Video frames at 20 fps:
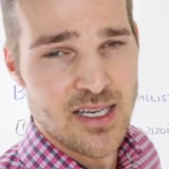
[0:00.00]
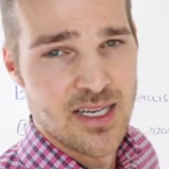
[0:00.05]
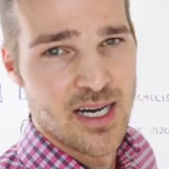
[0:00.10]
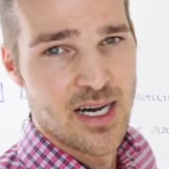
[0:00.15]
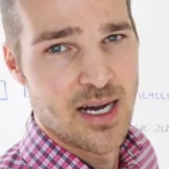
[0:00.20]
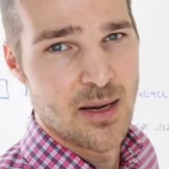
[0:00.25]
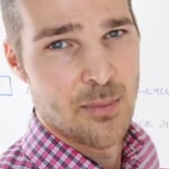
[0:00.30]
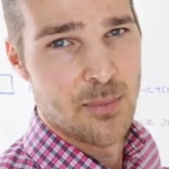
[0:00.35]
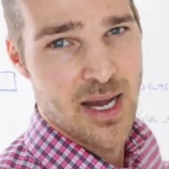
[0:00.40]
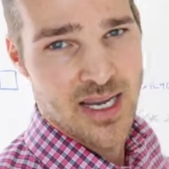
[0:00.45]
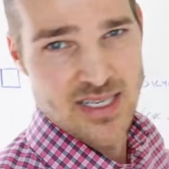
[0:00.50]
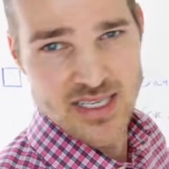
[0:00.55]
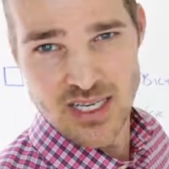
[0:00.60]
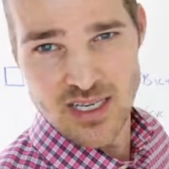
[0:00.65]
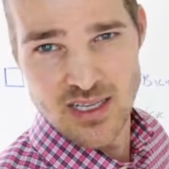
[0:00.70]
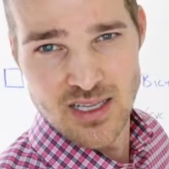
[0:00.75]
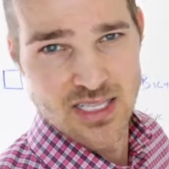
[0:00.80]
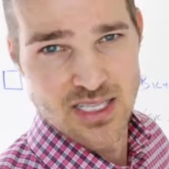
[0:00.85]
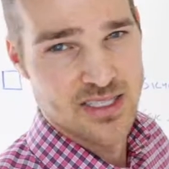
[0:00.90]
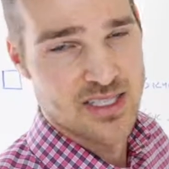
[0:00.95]

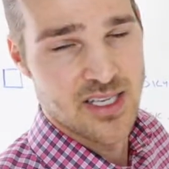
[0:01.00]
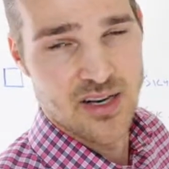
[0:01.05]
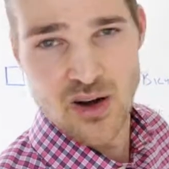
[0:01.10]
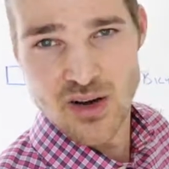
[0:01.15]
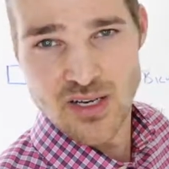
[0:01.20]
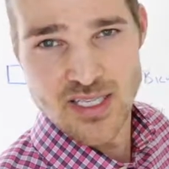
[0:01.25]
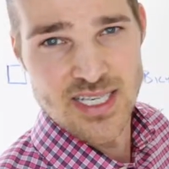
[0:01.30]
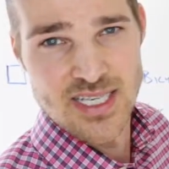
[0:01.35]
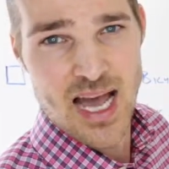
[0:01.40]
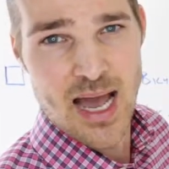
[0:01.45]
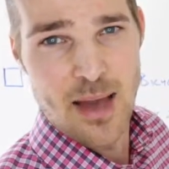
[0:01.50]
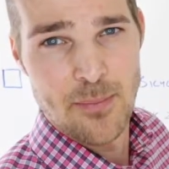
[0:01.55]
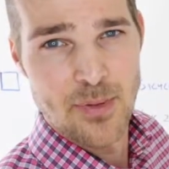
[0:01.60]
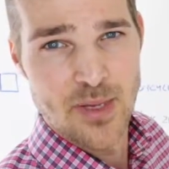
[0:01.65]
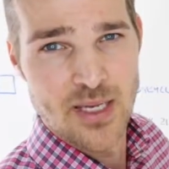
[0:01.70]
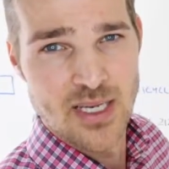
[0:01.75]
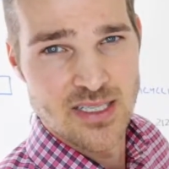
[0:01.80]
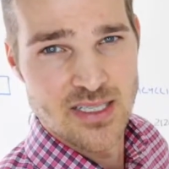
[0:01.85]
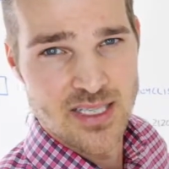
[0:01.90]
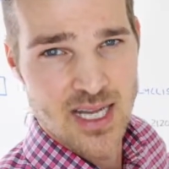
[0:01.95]
Bicyclists that aren't
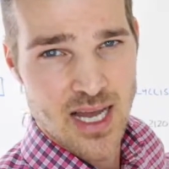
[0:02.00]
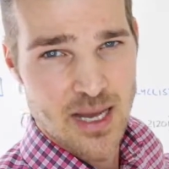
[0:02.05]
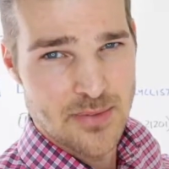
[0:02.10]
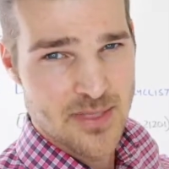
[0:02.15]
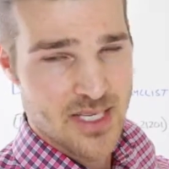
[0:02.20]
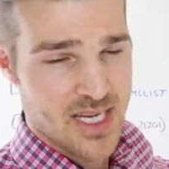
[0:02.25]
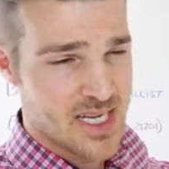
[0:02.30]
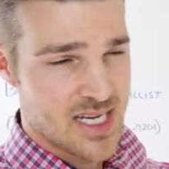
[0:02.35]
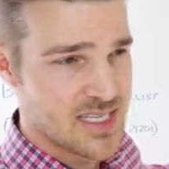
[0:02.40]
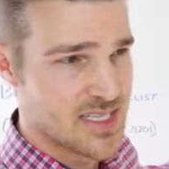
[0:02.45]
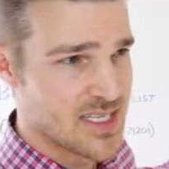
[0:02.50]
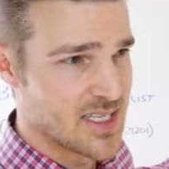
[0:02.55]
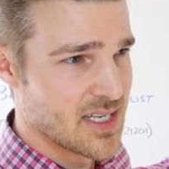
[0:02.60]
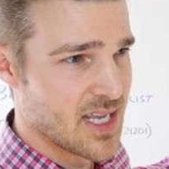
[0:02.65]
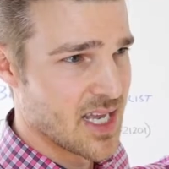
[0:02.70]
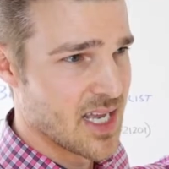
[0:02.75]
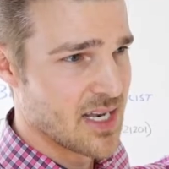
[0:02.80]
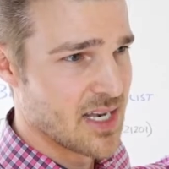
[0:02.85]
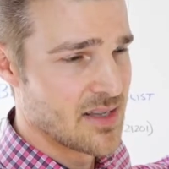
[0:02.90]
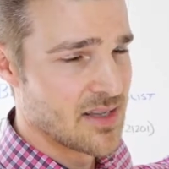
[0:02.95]
stopping at stop signs,
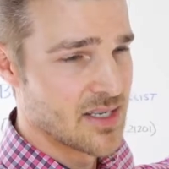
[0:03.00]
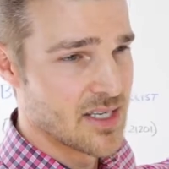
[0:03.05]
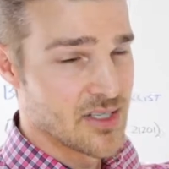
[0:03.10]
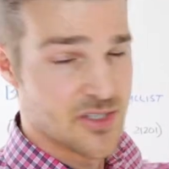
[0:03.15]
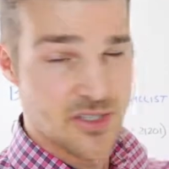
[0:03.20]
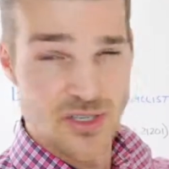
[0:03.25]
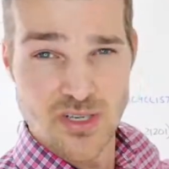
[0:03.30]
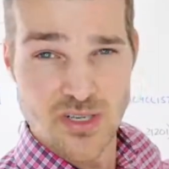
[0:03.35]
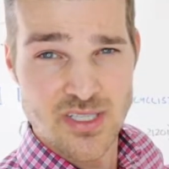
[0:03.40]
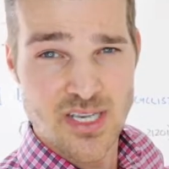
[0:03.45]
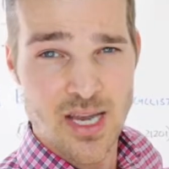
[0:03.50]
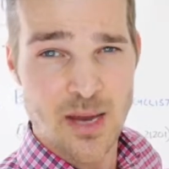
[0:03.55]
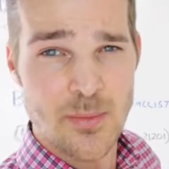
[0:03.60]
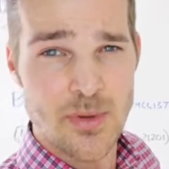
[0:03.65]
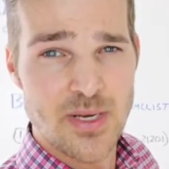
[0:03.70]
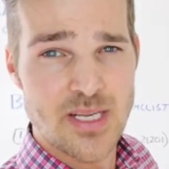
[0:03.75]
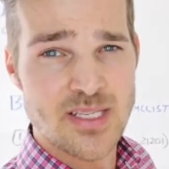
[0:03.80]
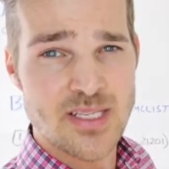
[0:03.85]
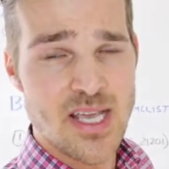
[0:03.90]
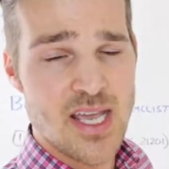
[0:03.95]
and the insurance
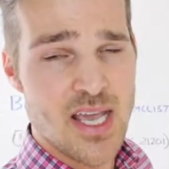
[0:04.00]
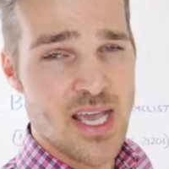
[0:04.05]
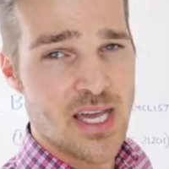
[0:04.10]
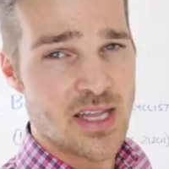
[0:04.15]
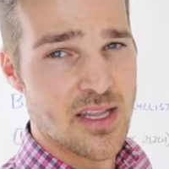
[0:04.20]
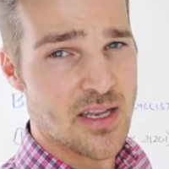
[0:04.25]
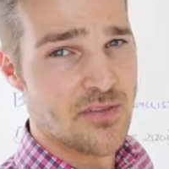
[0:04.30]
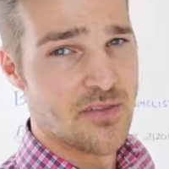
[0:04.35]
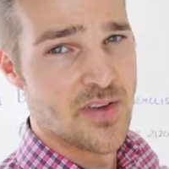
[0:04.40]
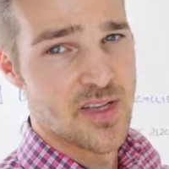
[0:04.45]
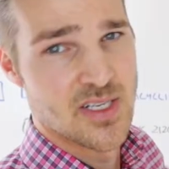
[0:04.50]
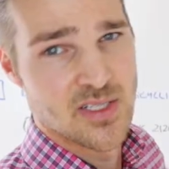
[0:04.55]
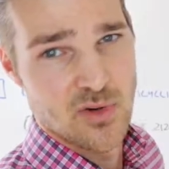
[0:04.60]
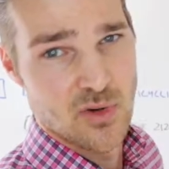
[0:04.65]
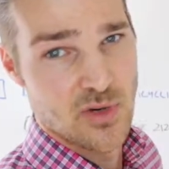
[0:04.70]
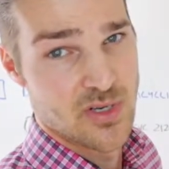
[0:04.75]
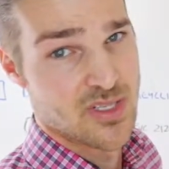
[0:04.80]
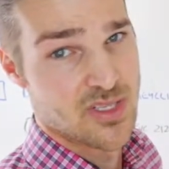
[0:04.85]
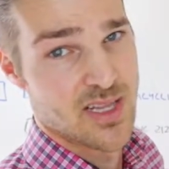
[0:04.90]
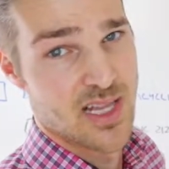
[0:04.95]
companies and the defense
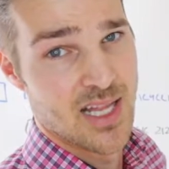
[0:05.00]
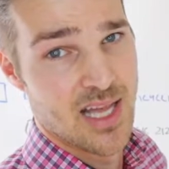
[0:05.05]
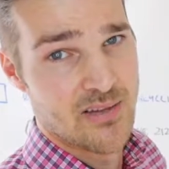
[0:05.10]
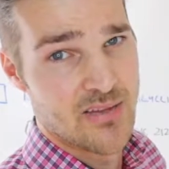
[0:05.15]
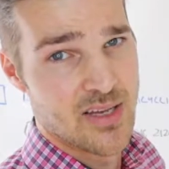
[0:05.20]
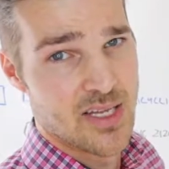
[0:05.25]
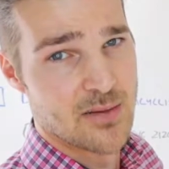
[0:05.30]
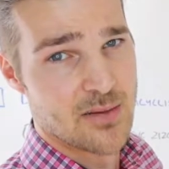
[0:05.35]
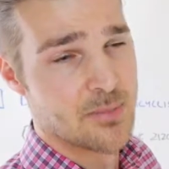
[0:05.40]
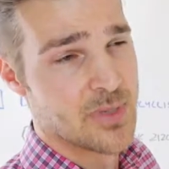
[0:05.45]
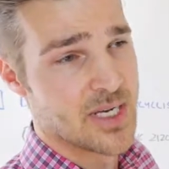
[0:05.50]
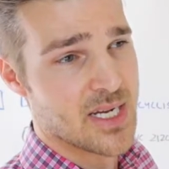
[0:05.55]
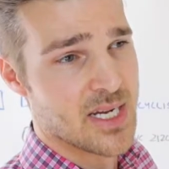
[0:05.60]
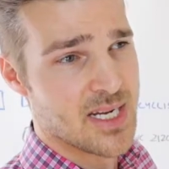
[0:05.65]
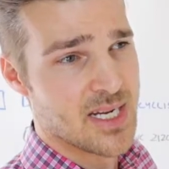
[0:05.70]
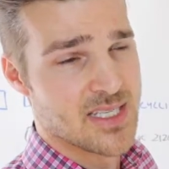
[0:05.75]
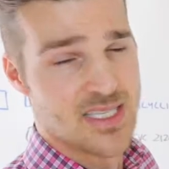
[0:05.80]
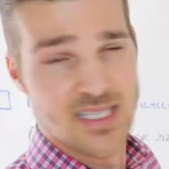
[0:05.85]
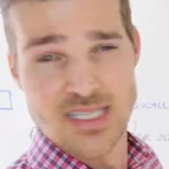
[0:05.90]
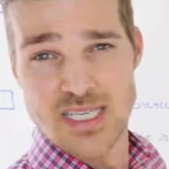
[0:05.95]
lawyers love it
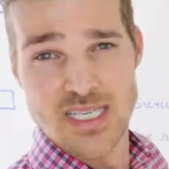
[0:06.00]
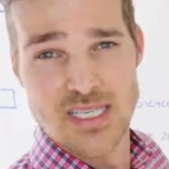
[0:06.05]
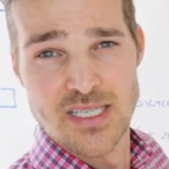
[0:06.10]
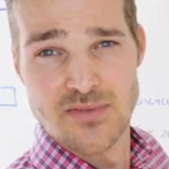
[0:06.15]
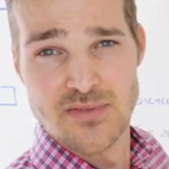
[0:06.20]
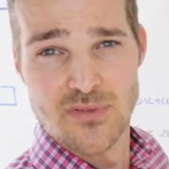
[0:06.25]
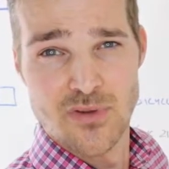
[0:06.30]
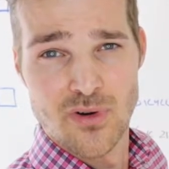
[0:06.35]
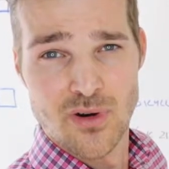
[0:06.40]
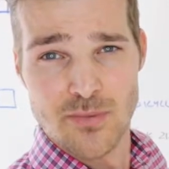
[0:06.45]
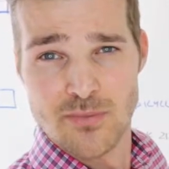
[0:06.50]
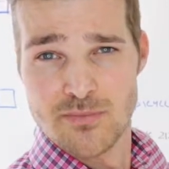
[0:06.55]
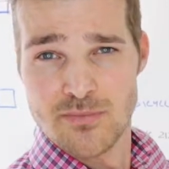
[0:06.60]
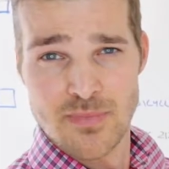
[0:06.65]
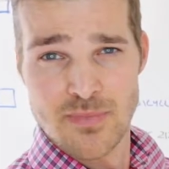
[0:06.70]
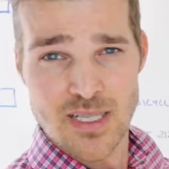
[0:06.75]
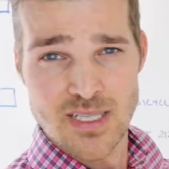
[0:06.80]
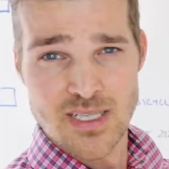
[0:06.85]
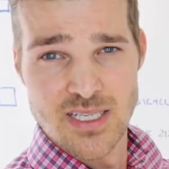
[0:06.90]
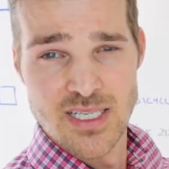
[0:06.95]
because it's easy for them.
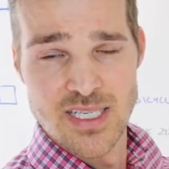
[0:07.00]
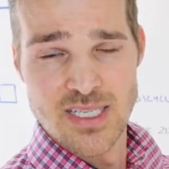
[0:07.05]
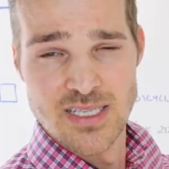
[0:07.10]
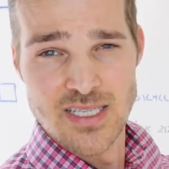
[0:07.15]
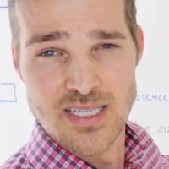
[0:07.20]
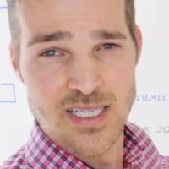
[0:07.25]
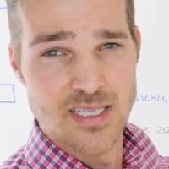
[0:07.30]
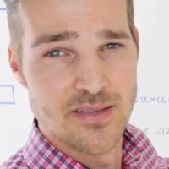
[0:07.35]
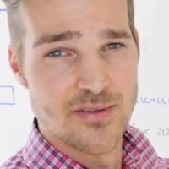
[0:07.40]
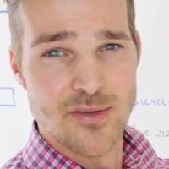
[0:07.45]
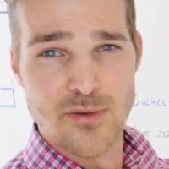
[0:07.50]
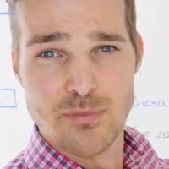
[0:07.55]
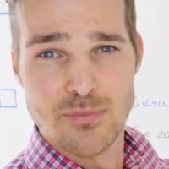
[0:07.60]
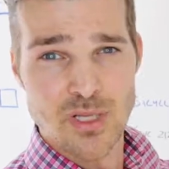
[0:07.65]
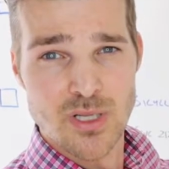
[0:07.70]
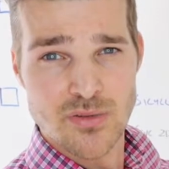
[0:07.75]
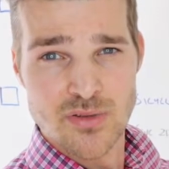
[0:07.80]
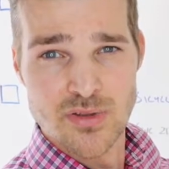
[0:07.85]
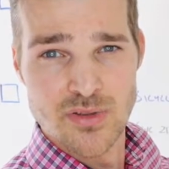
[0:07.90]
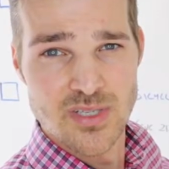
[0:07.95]
It's an easy, you
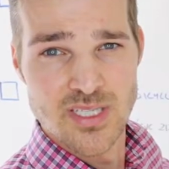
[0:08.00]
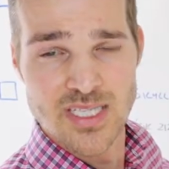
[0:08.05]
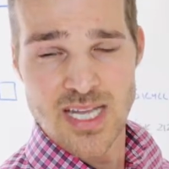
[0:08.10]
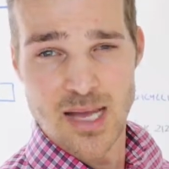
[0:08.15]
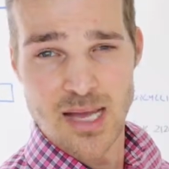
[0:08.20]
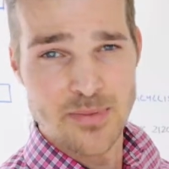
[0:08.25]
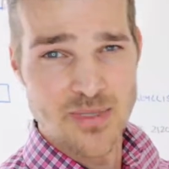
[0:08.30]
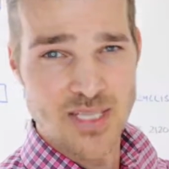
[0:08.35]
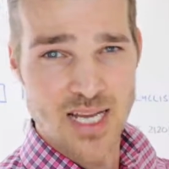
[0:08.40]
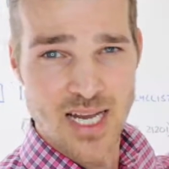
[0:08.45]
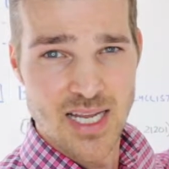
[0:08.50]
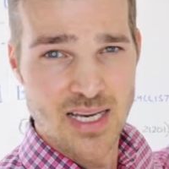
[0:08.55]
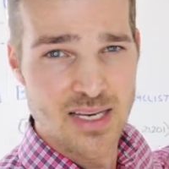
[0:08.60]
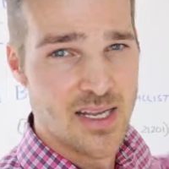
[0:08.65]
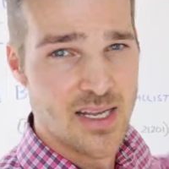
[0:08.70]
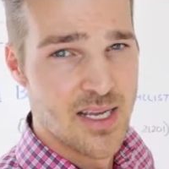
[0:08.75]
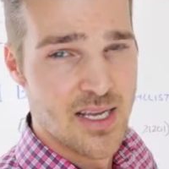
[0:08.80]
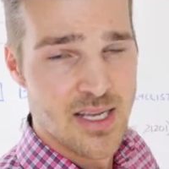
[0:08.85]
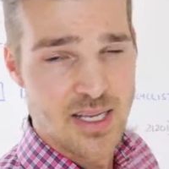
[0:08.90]
blew through the stop sign.